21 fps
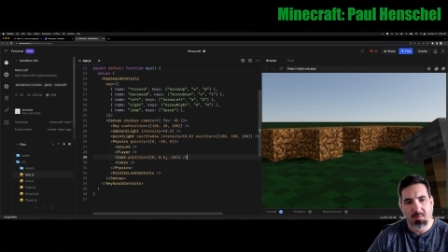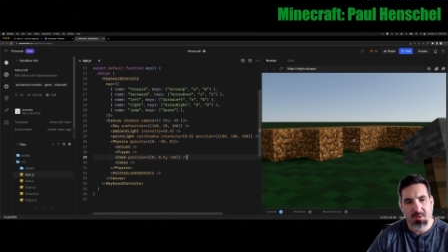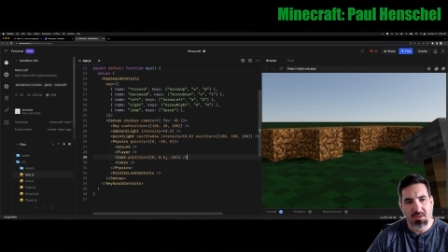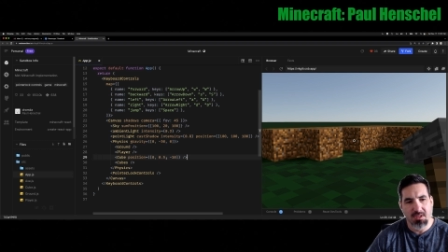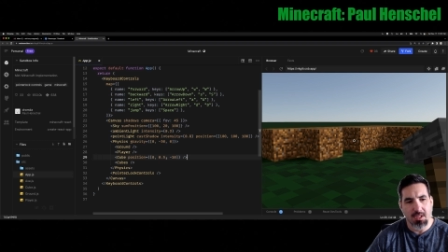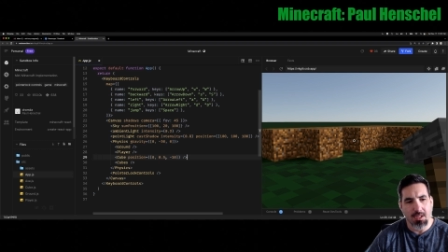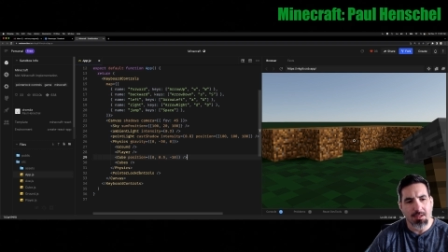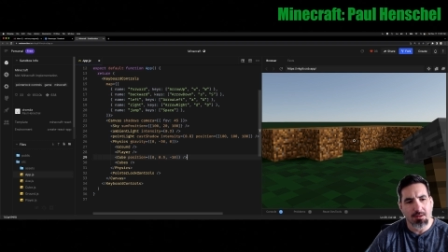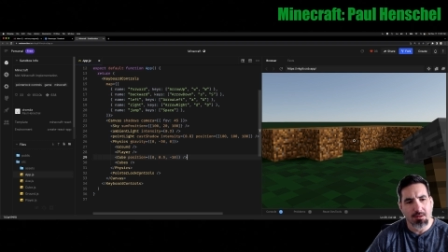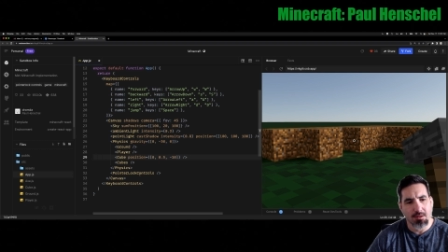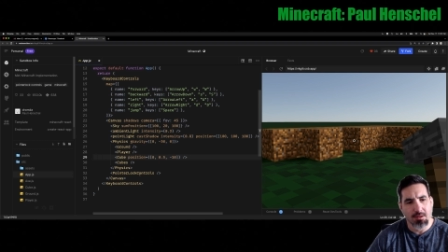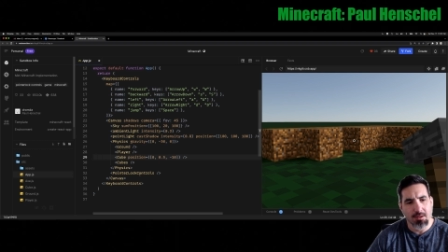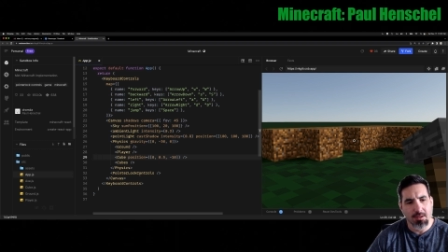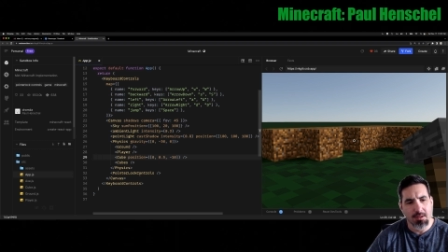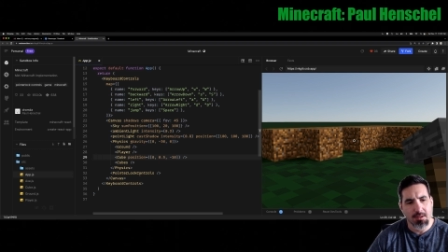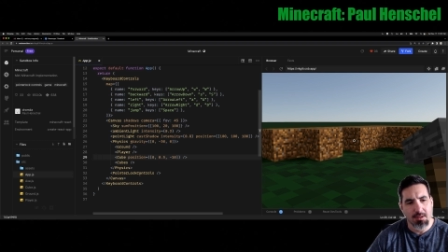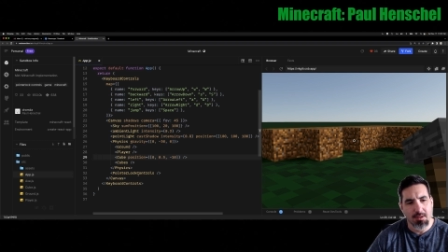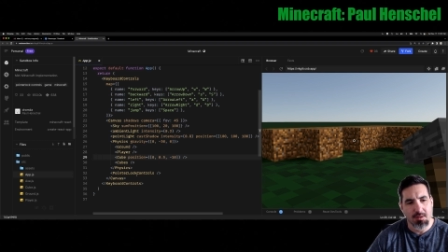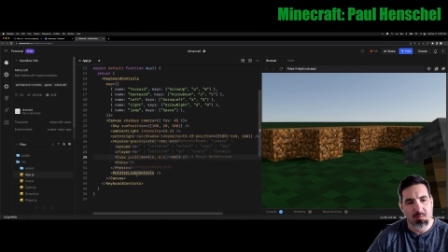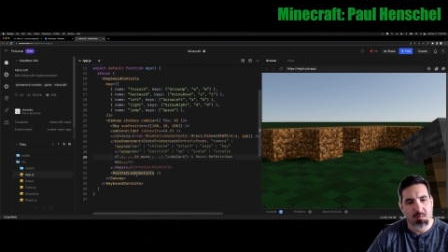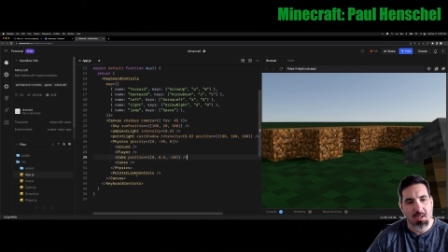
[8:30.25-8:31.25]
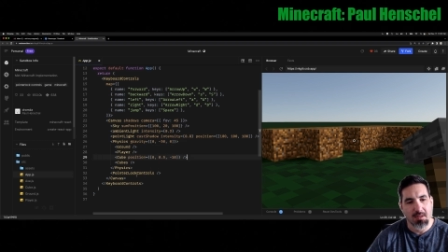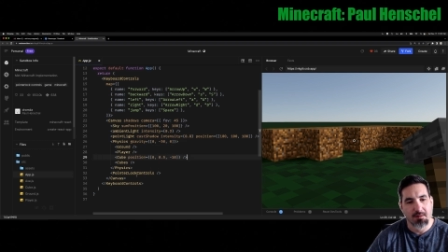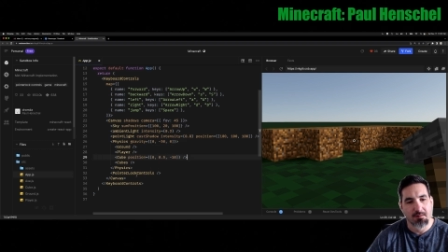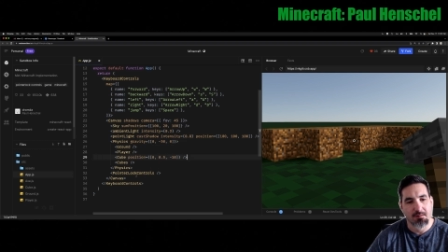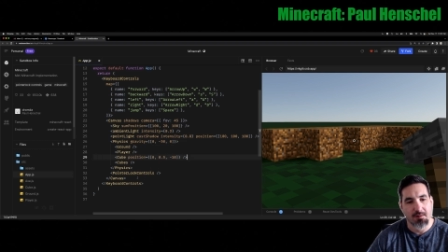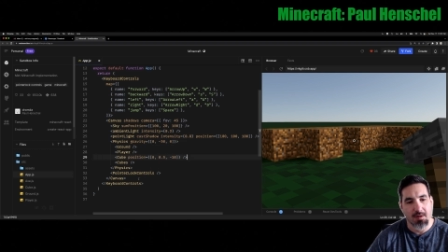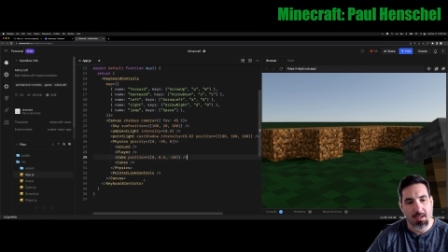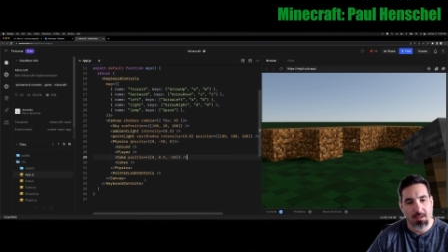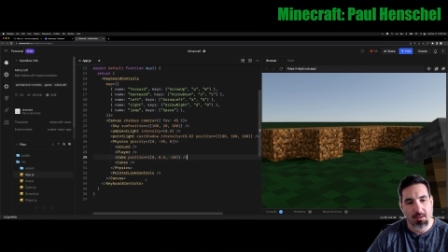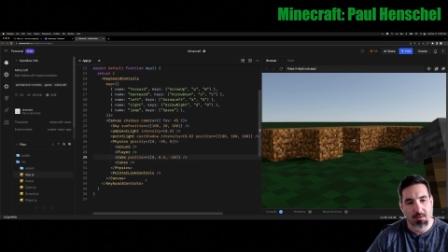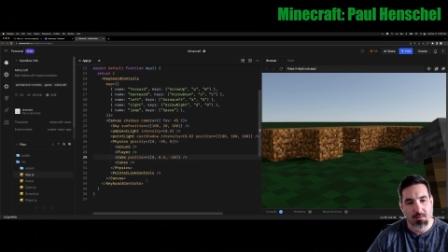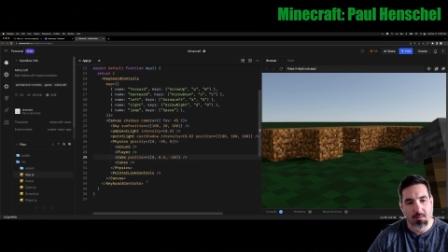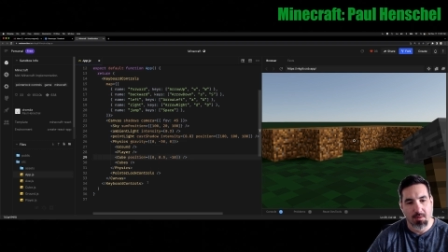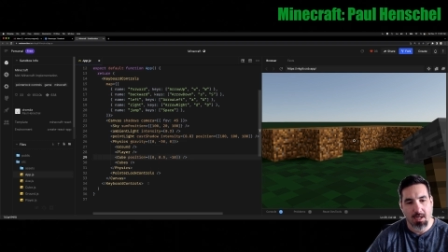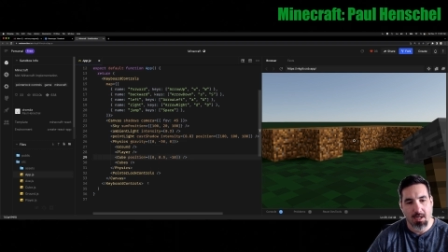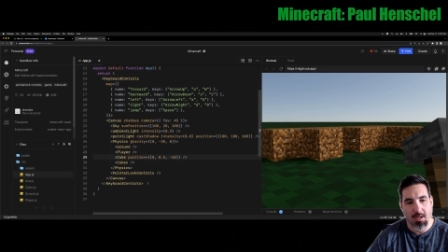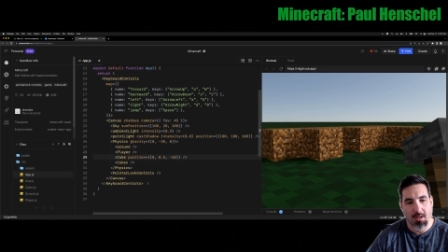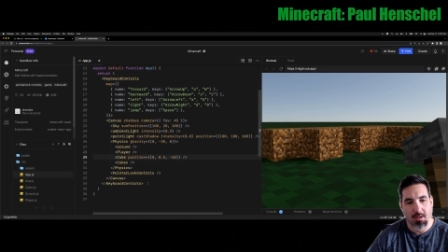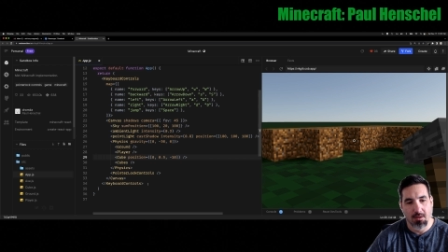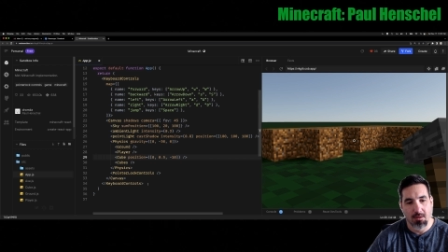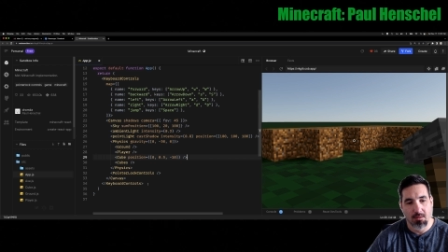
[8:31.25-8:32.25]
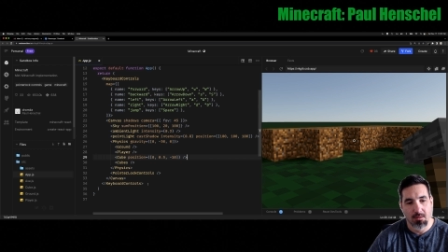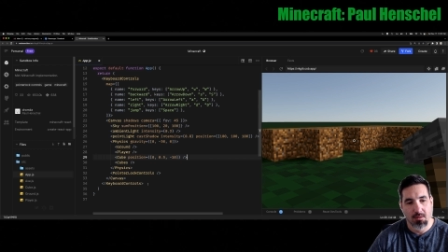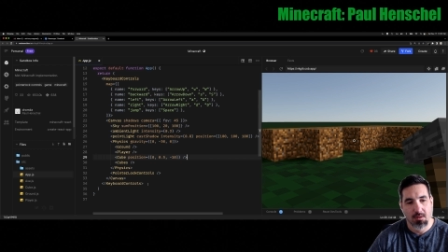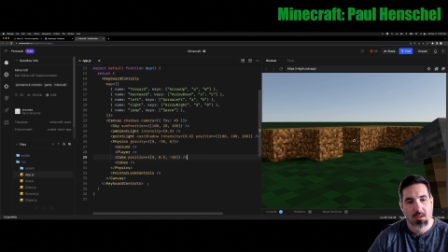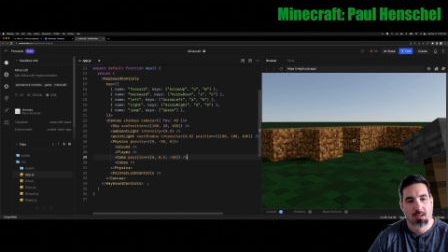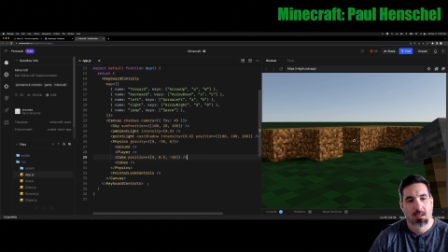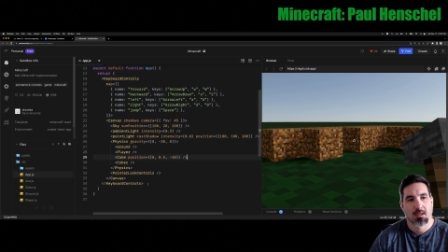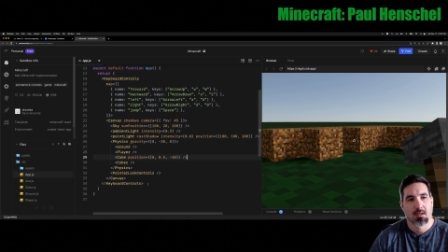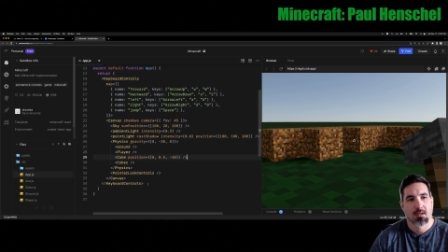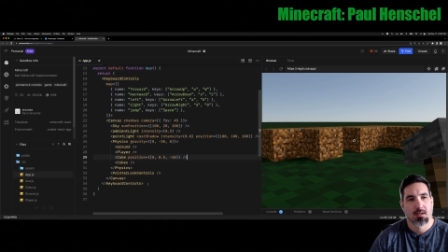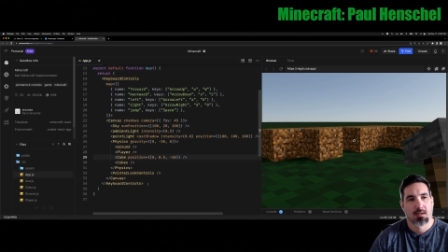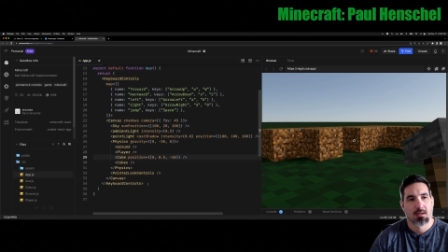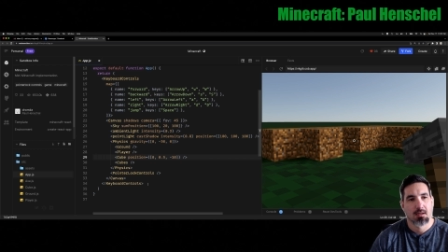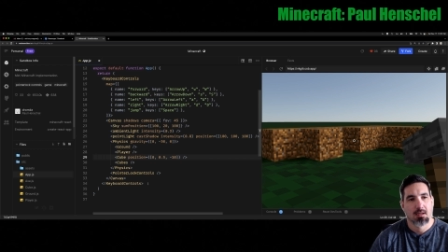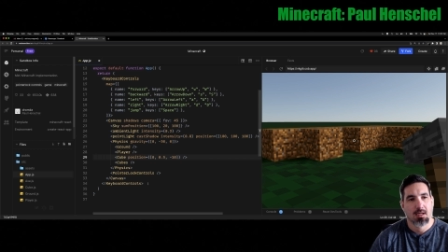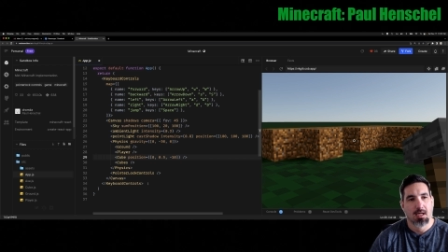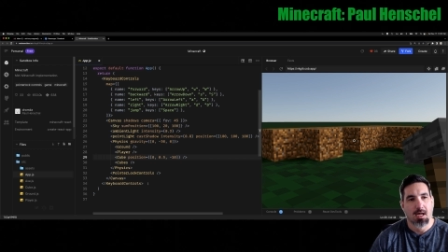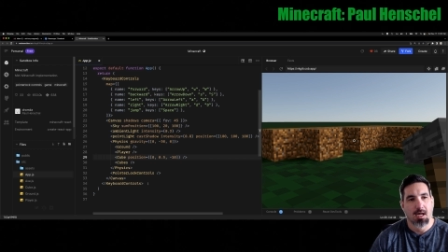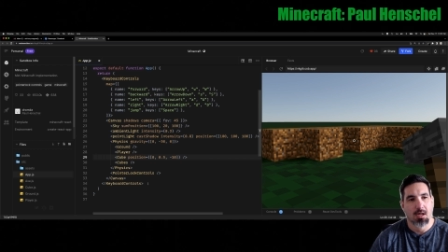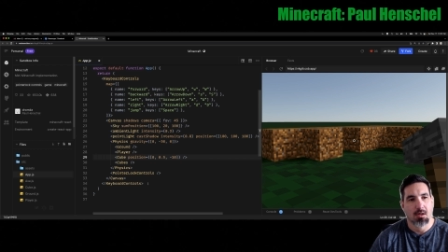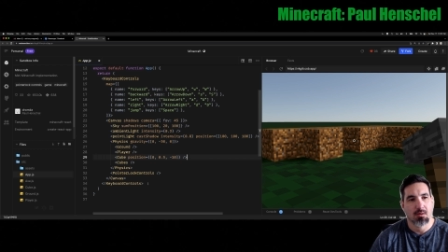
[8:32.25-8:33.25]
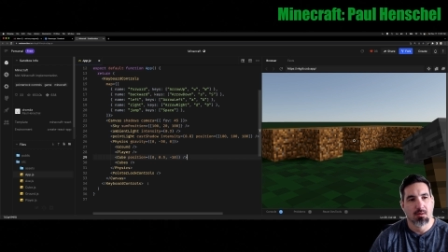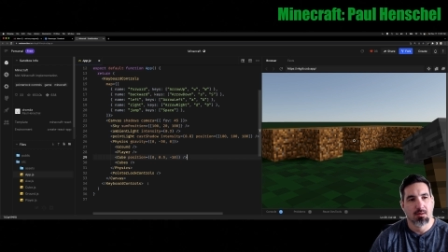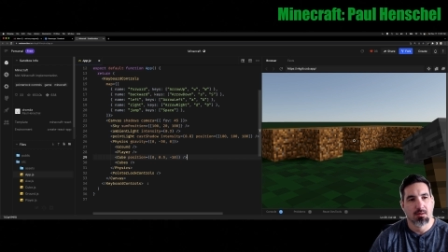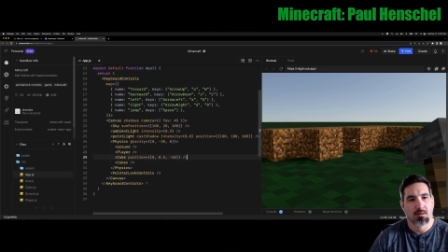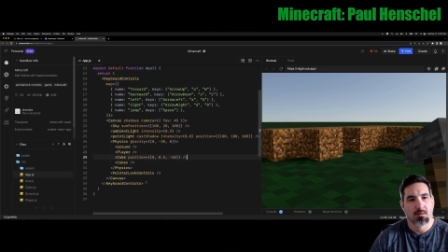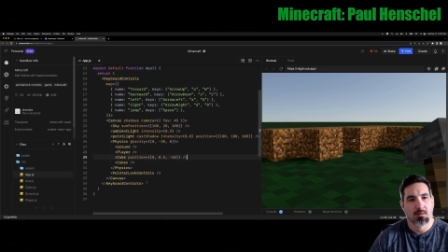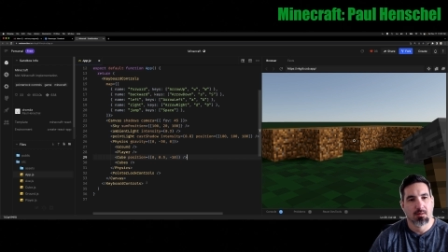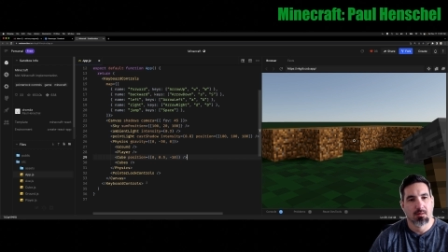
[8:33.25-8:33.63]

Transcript: But take a look at this main file, how how